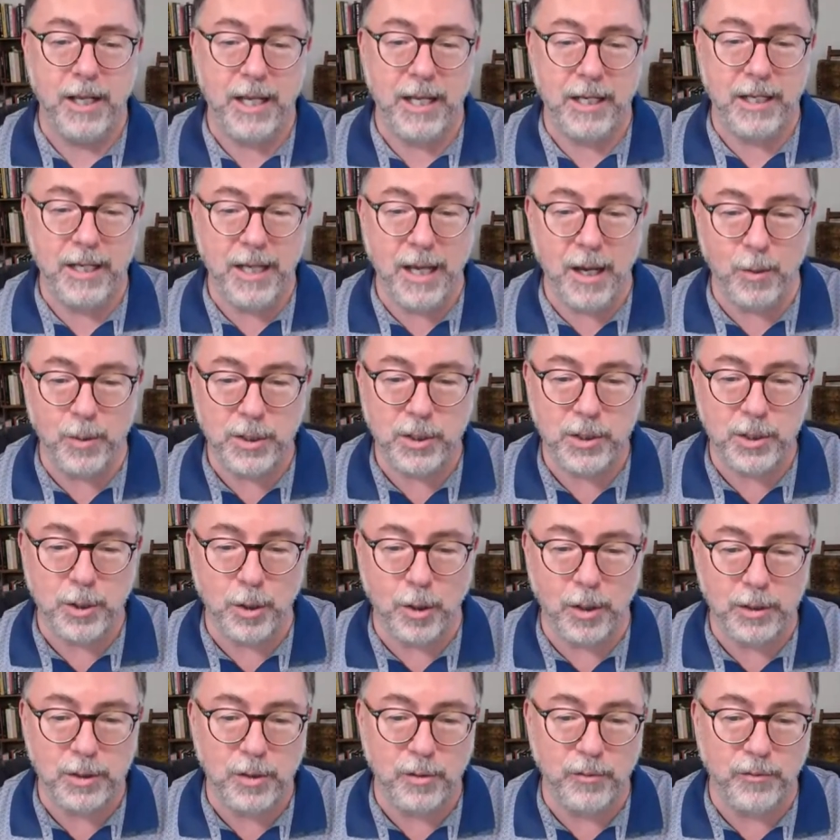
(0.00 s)
and now we
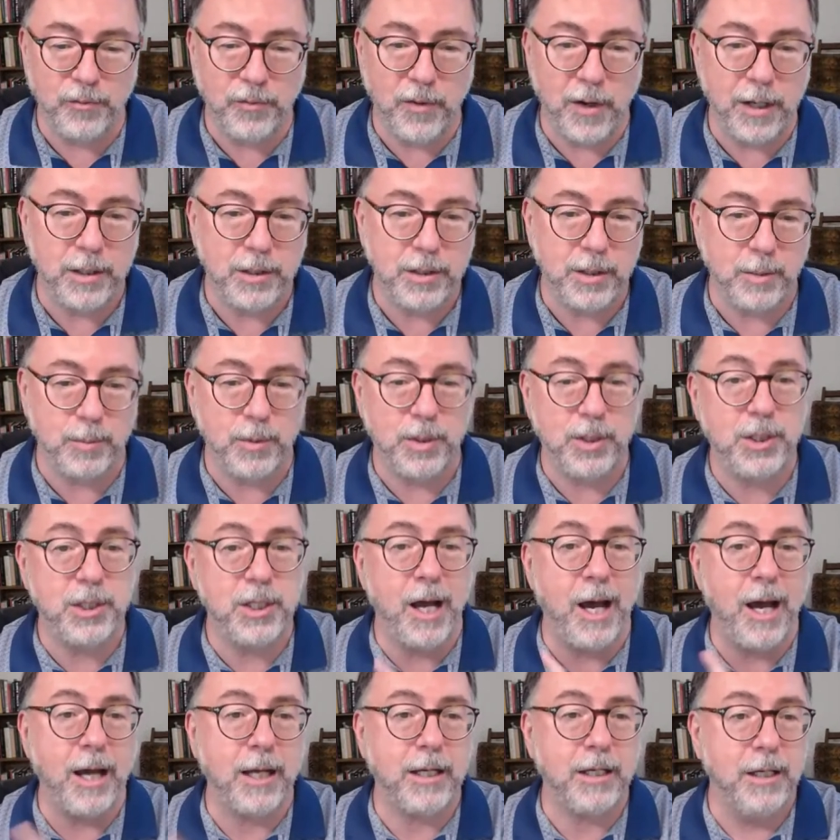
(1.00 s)
start to find some
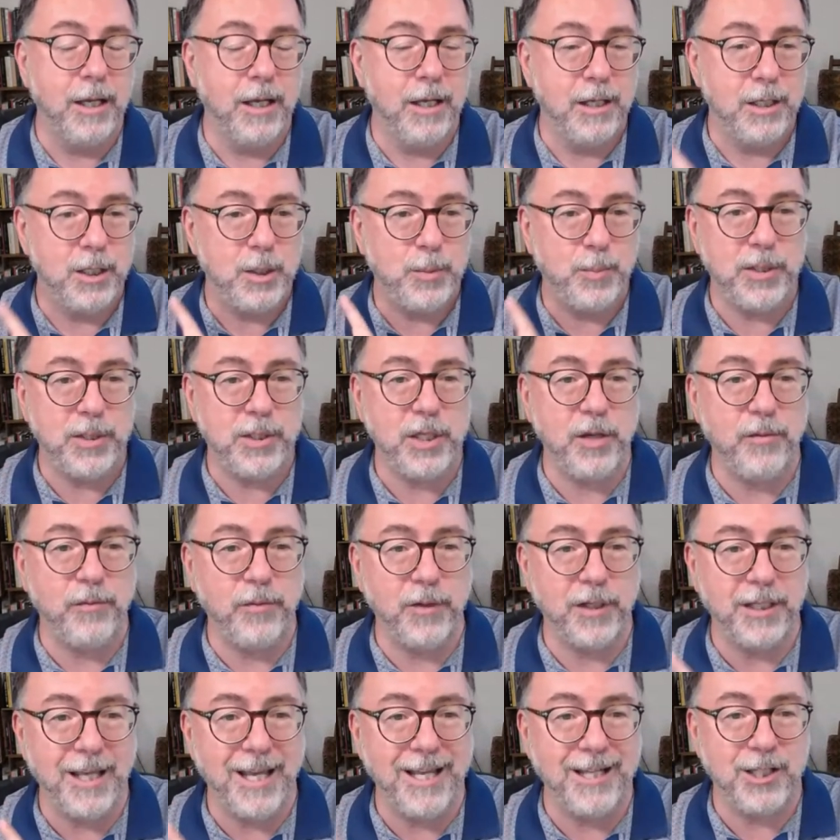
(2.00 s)
stock
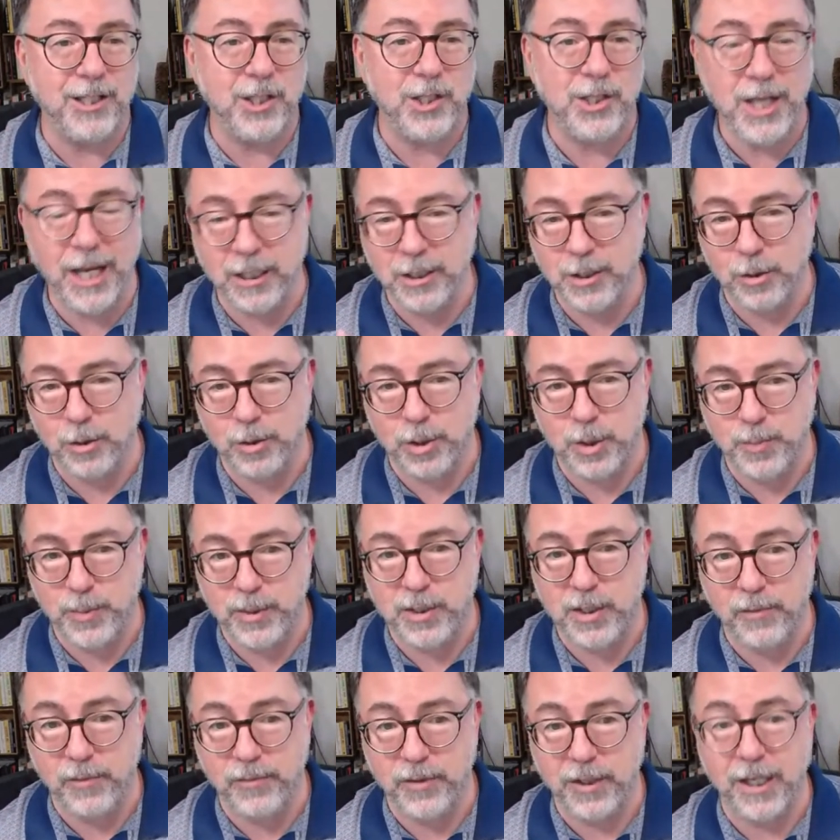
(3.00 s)
specific and sector
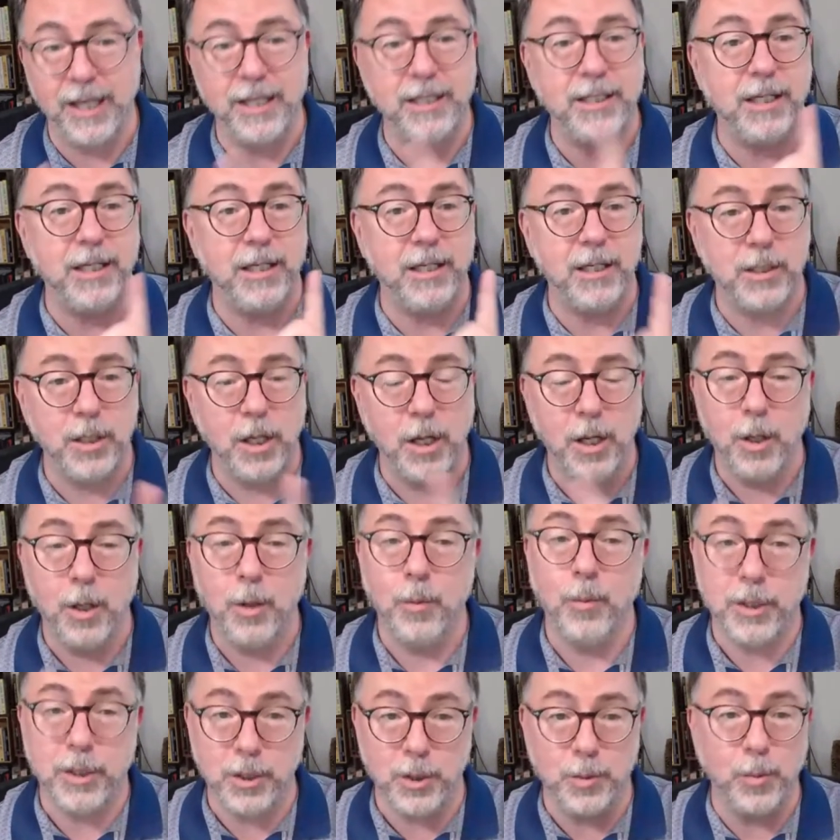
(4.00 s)
specific ideas,
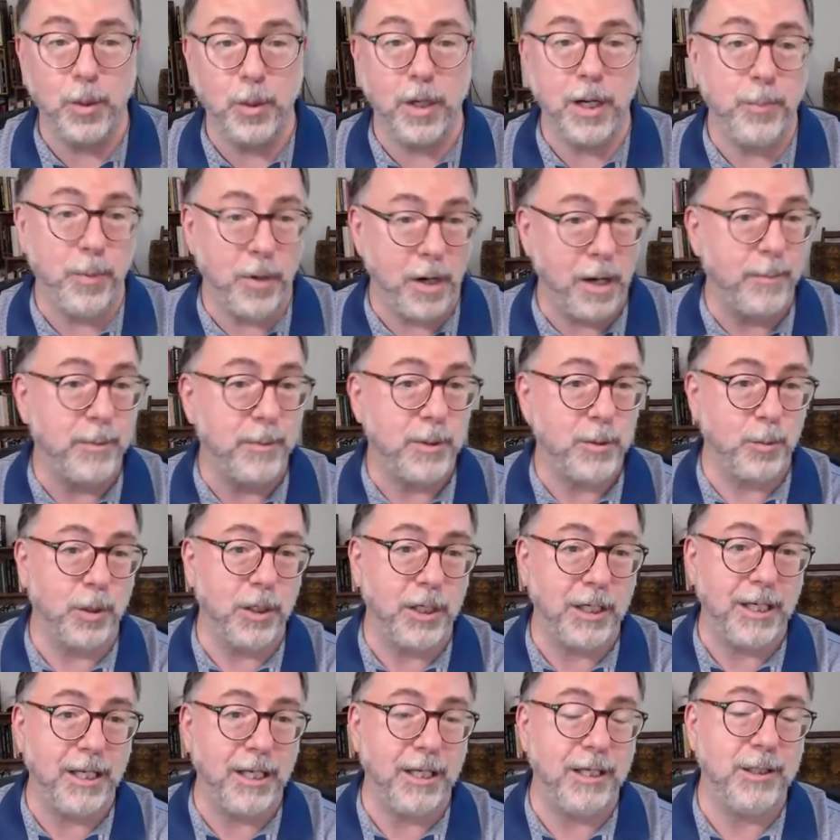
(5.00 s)
which is what I promised. We're
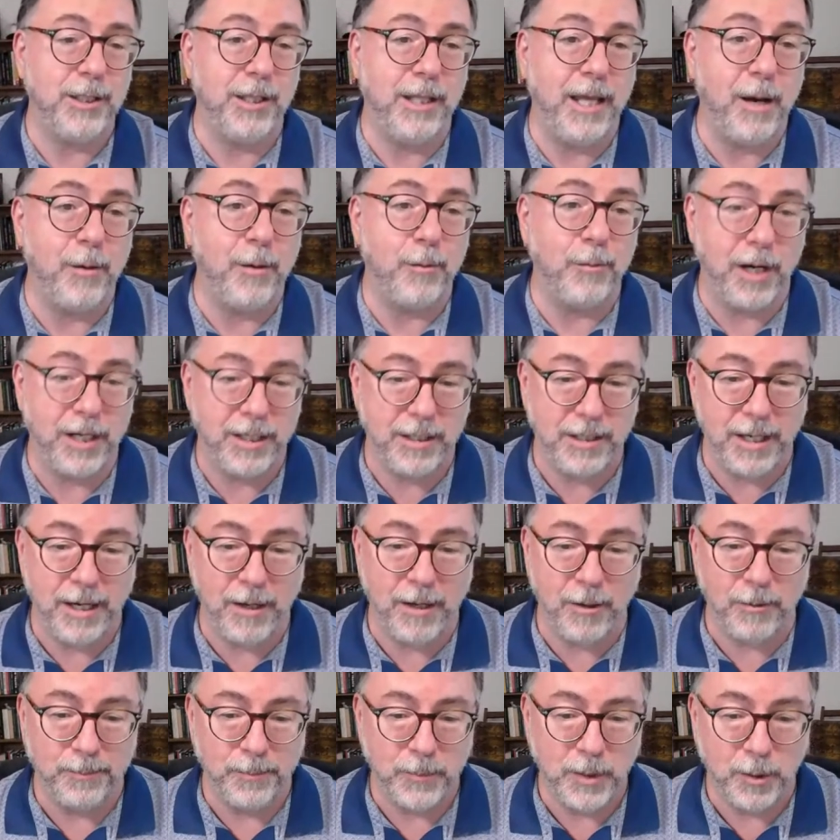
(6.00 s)
going to get into that right
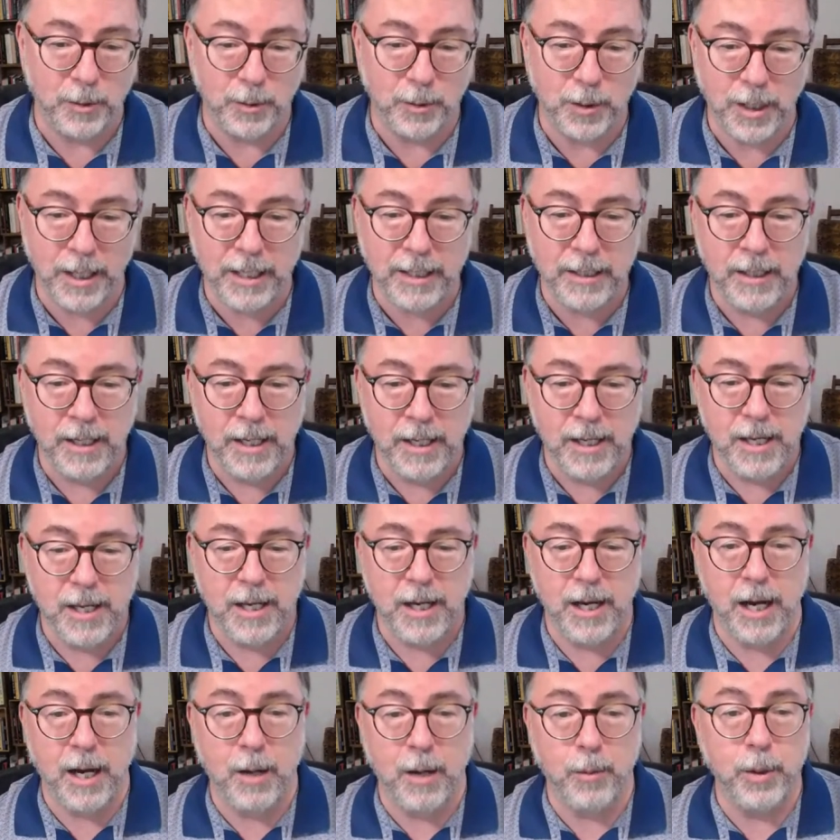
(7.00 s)
now. Okay.
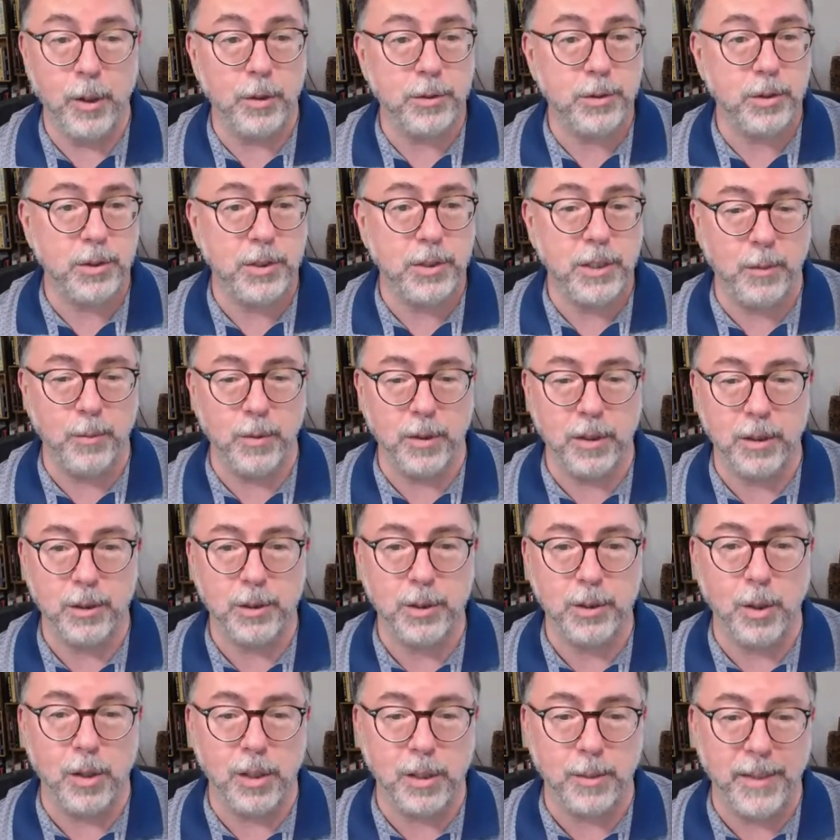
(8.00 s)
Uh, we also said we're going
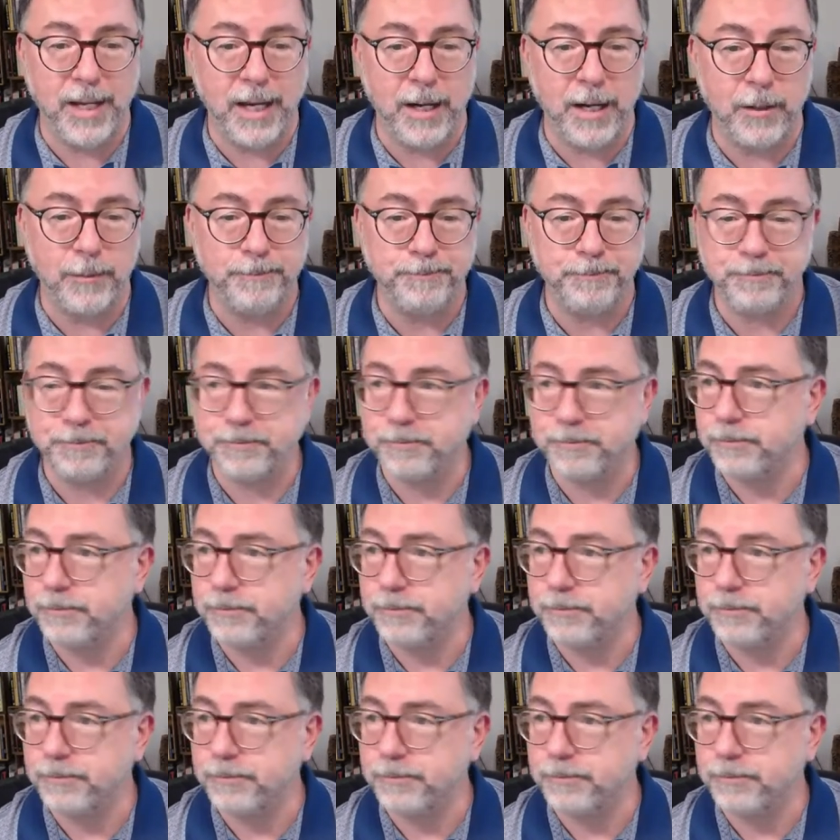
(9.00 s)
to talk about